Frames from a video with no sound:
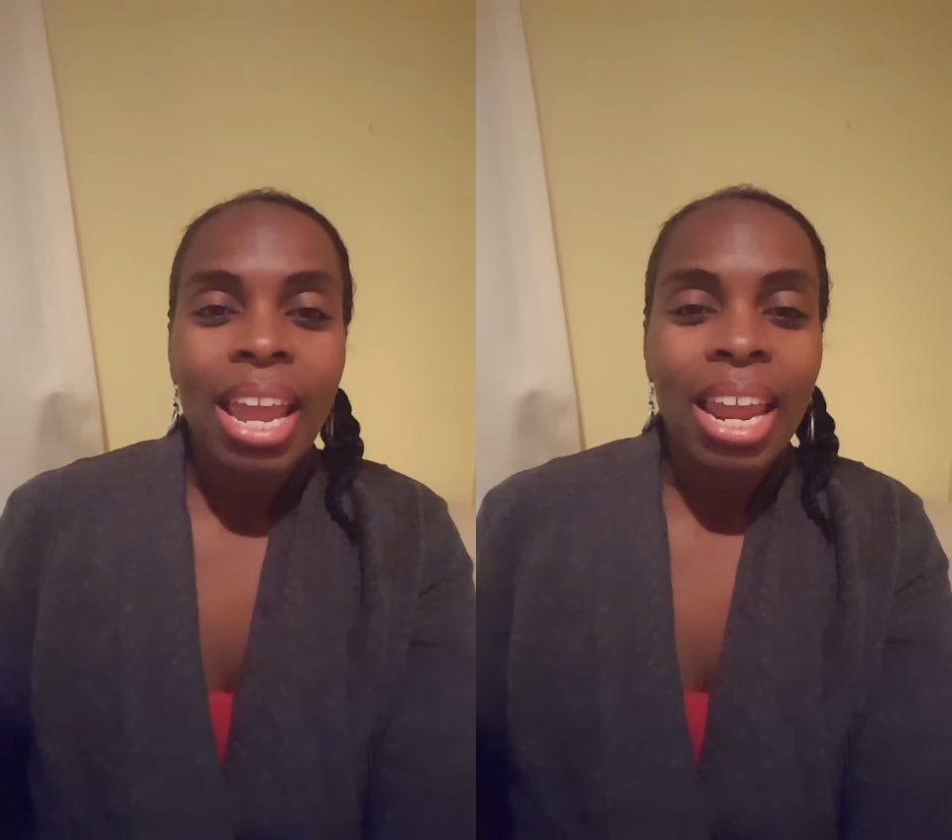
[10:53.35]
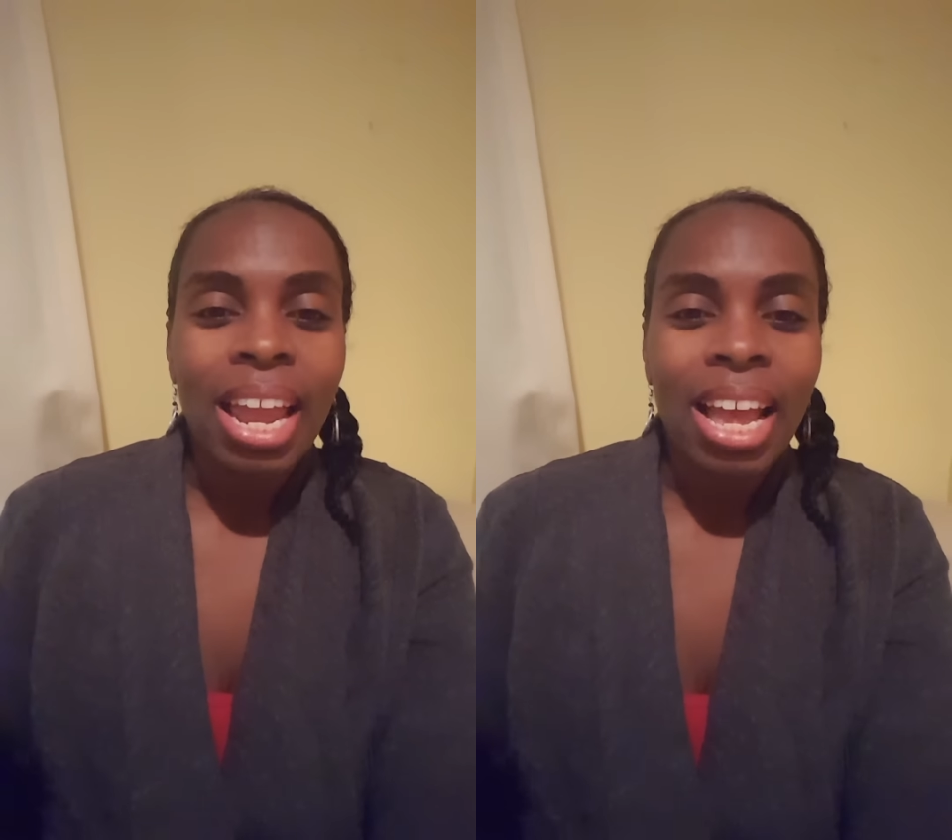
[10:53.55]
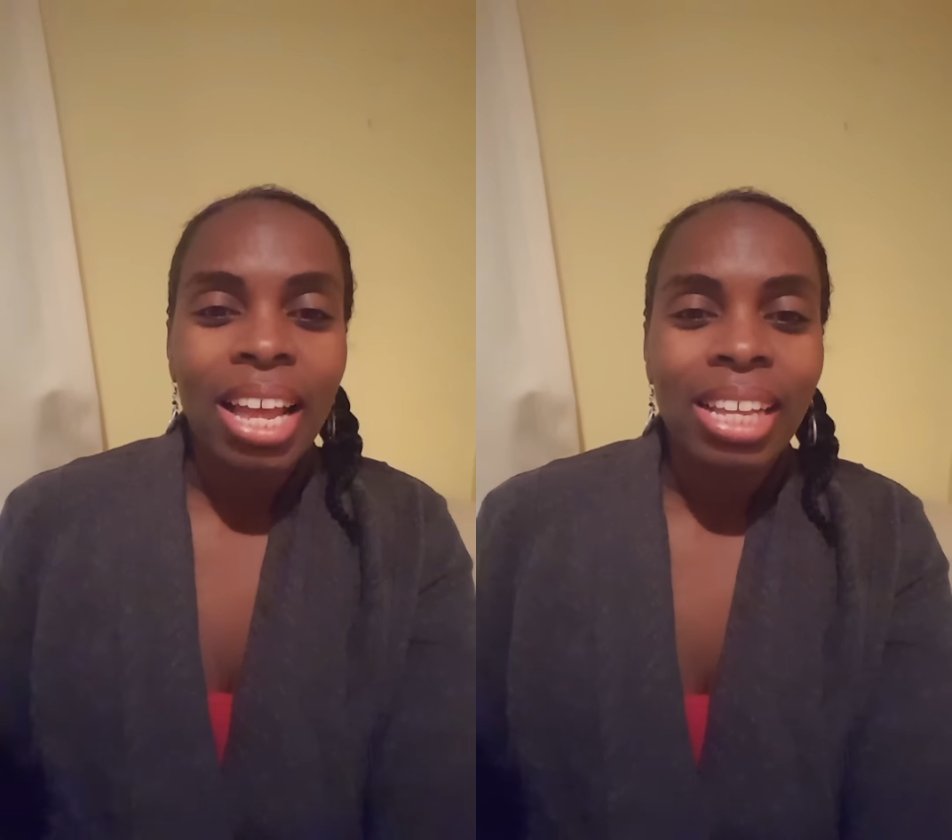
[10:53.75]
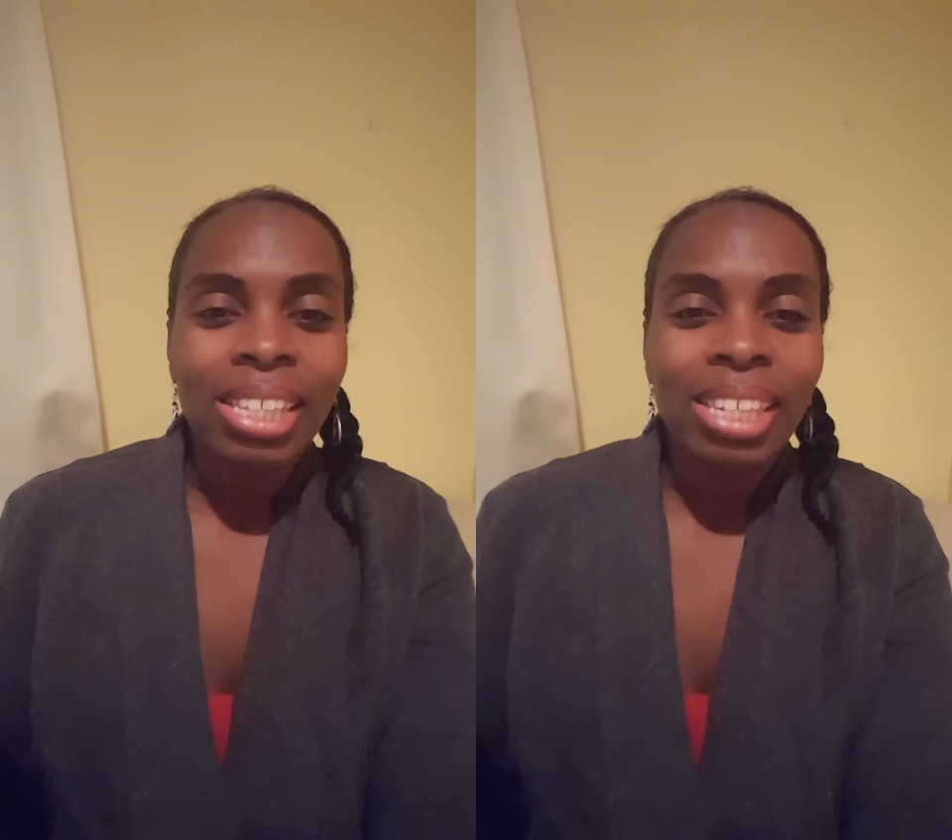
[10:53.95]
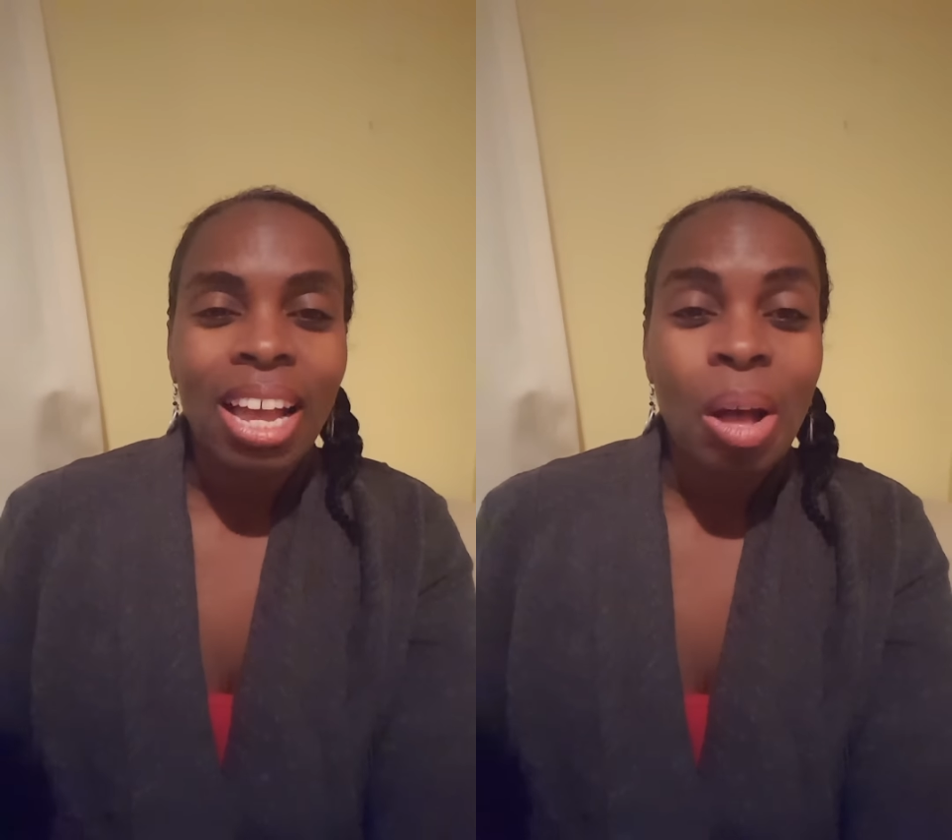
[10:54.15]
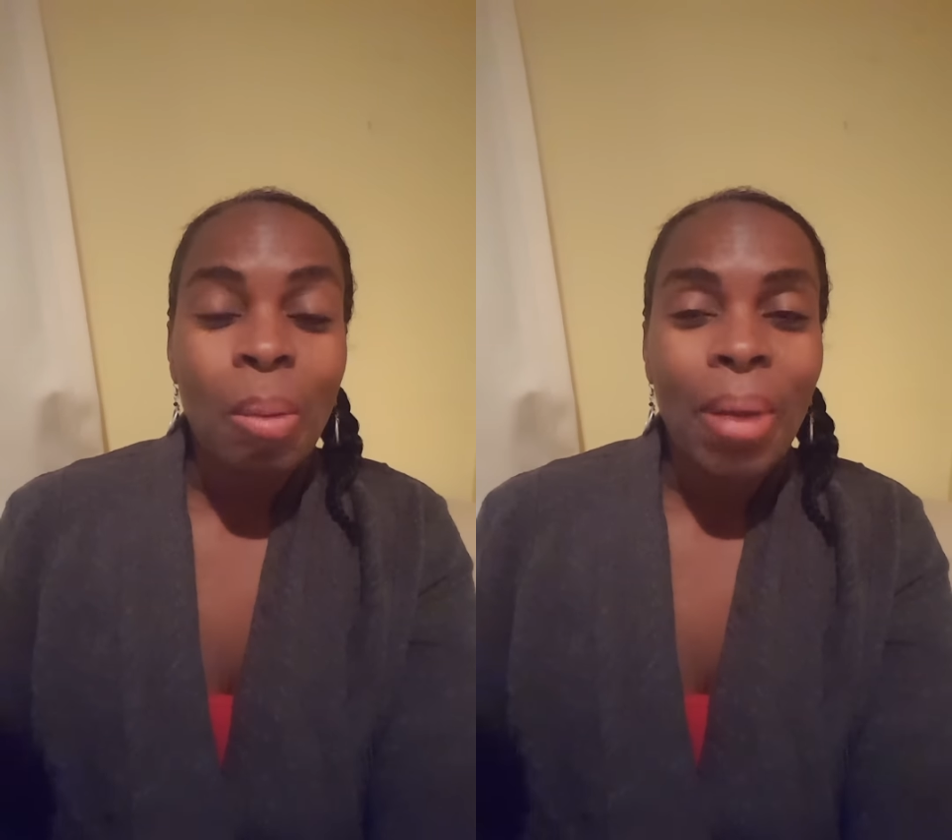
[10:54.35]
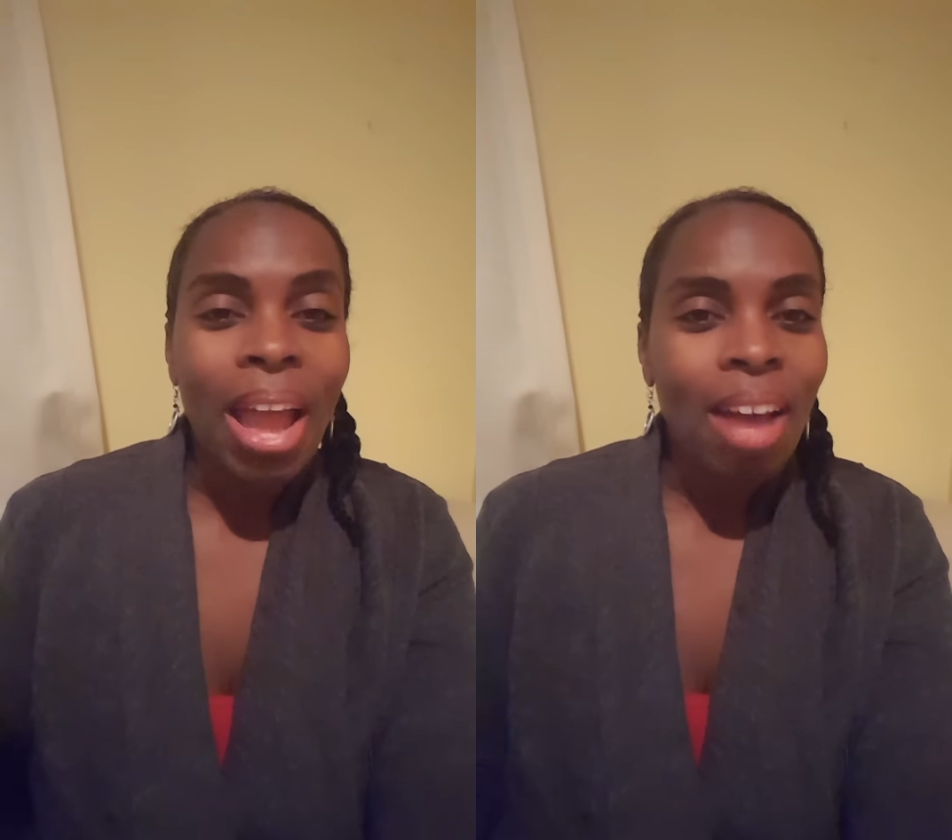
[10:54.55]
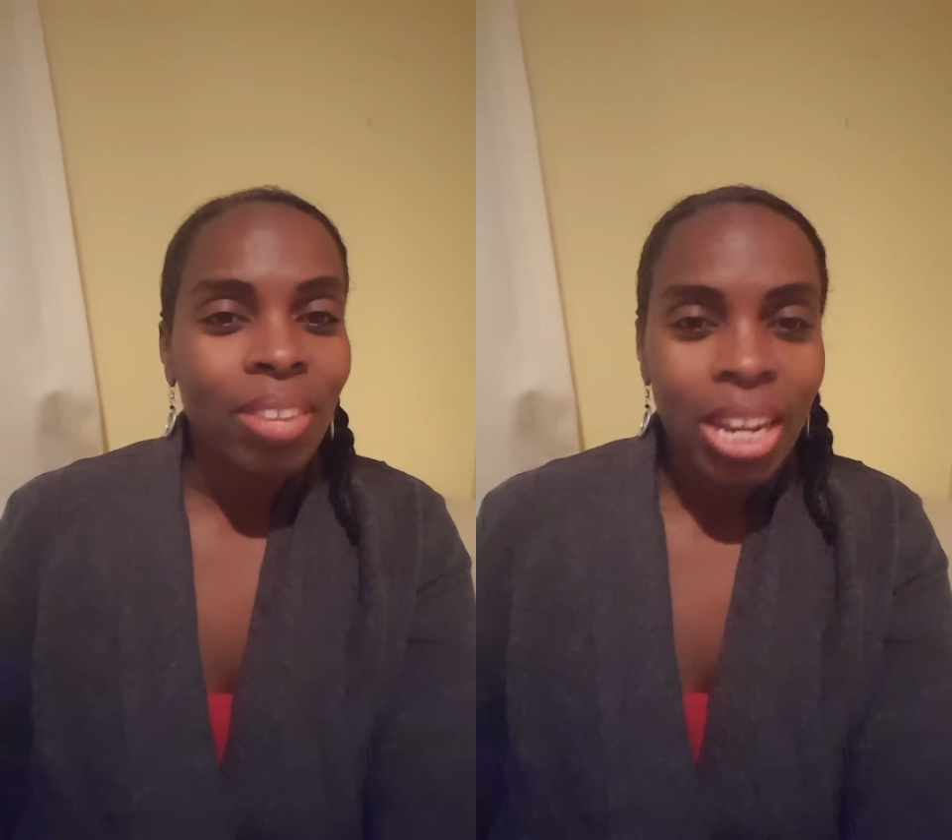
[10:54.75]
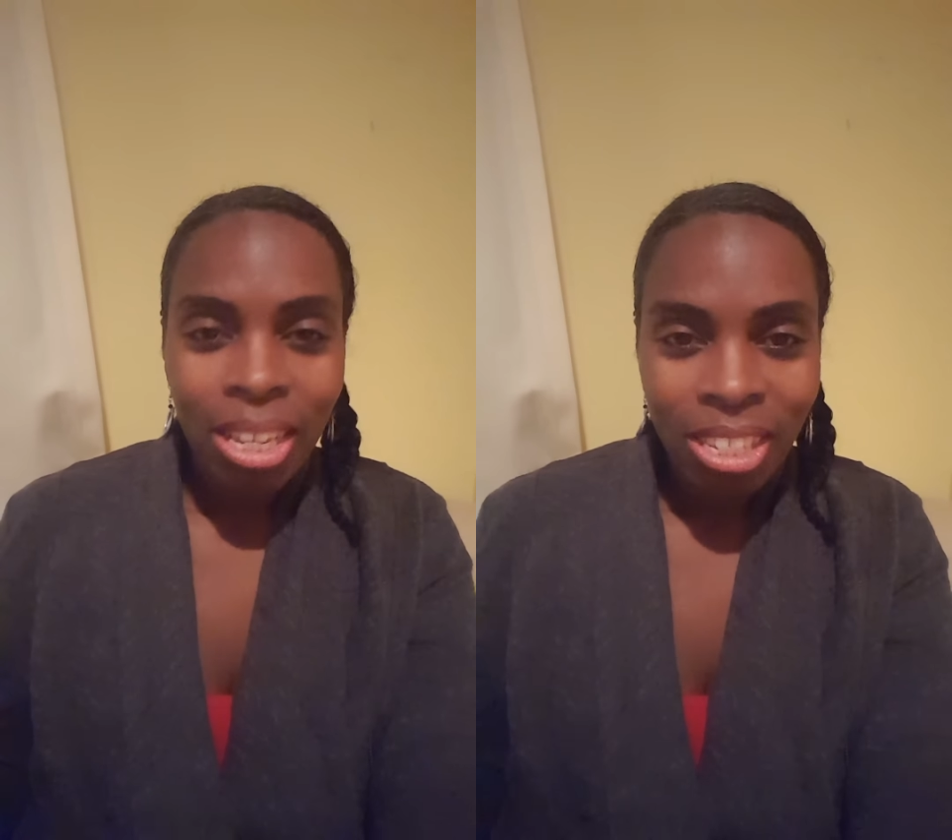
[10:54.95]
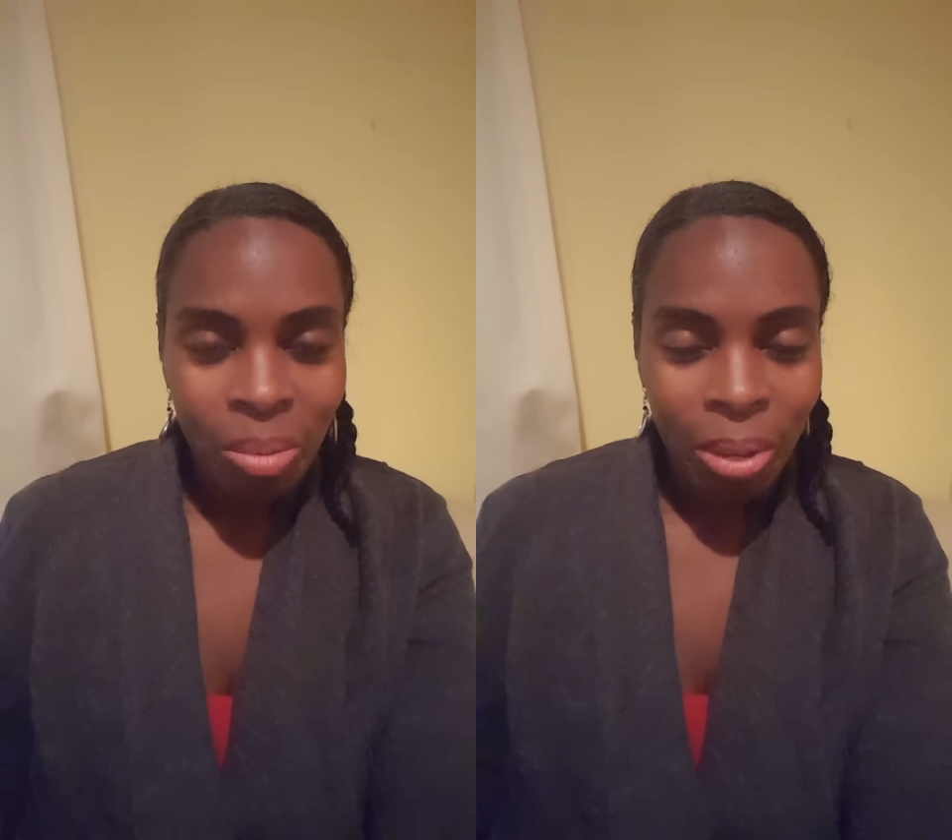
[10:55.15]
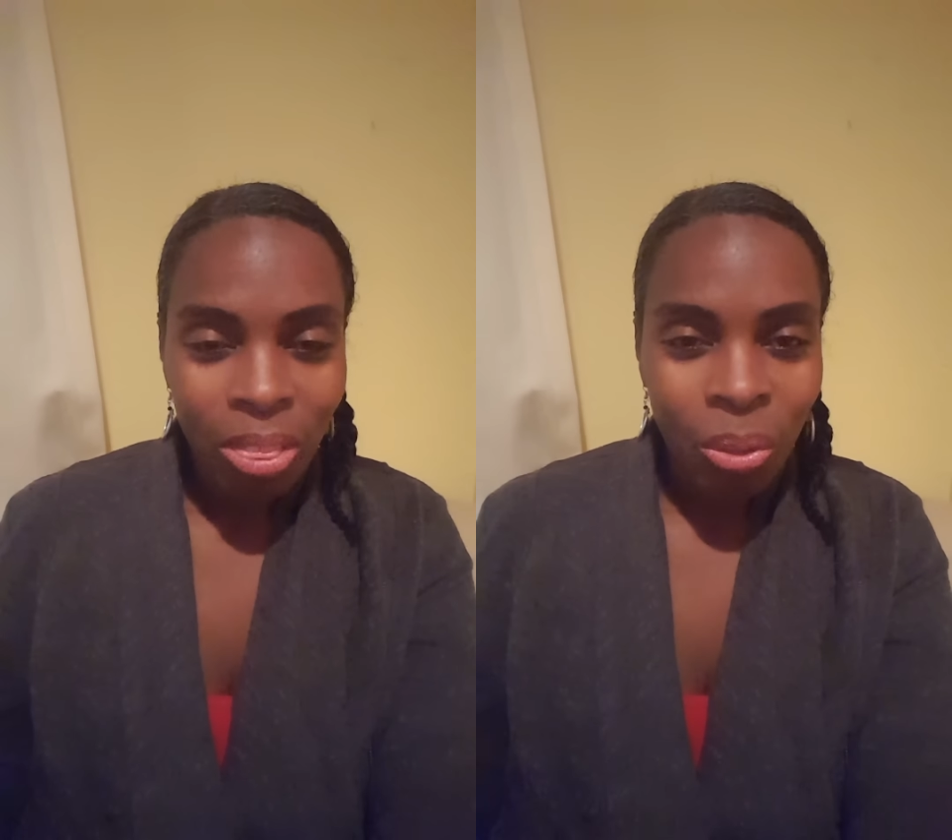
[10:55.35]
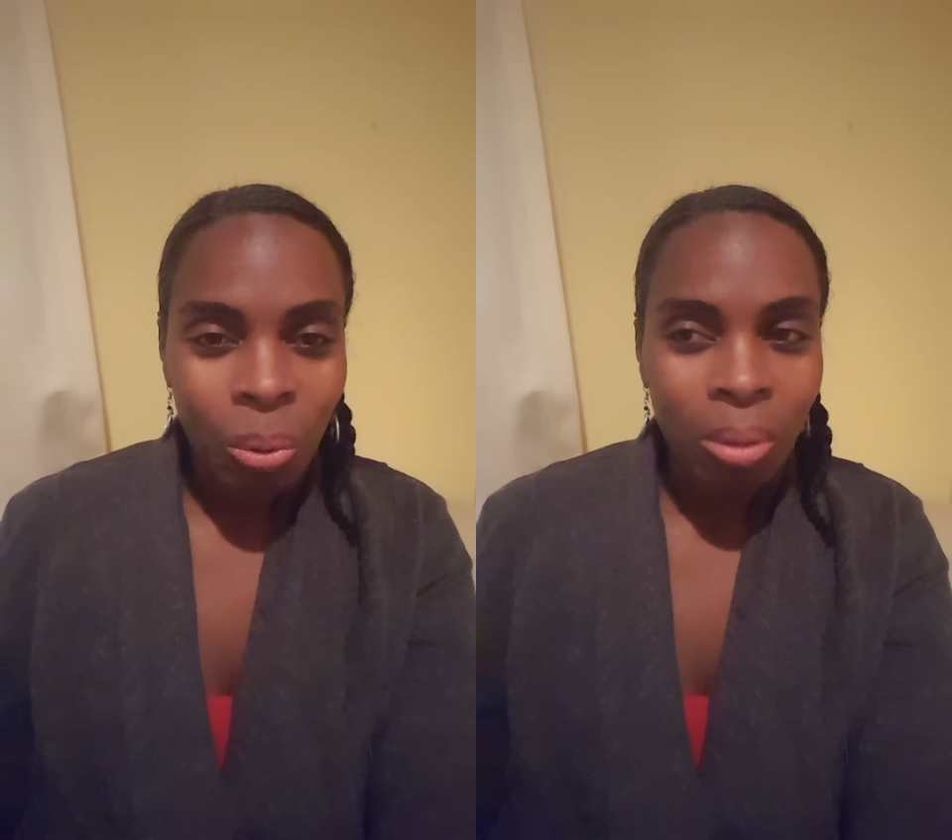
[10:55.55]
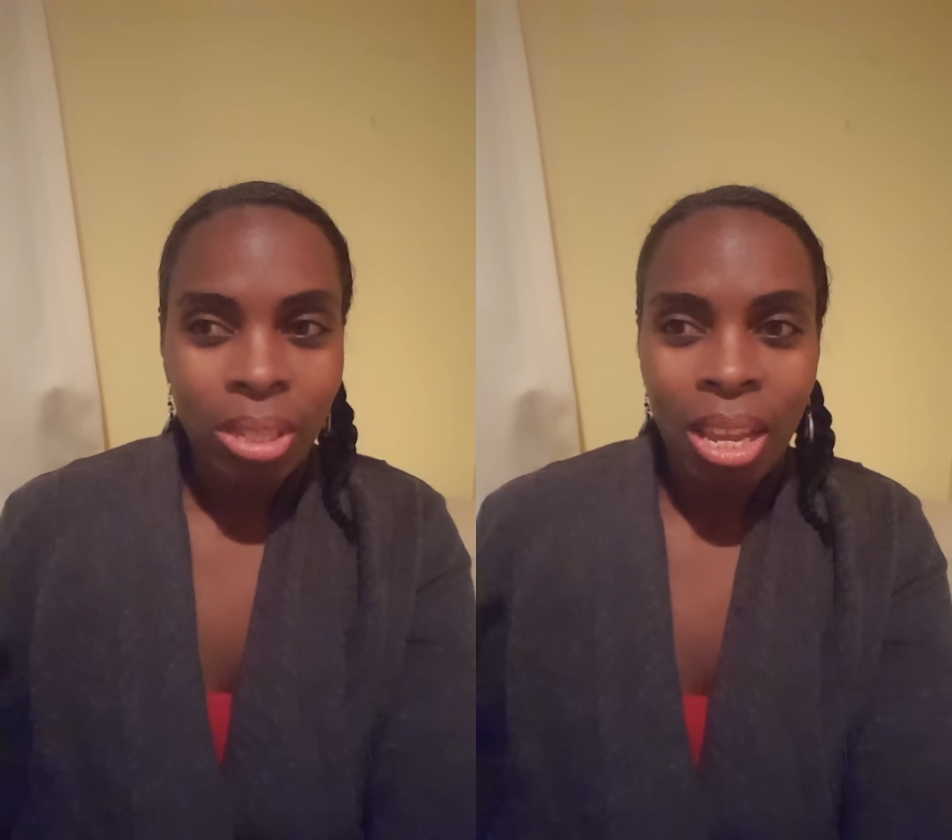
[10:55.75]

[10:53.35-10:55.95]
and I have an 18-month-old,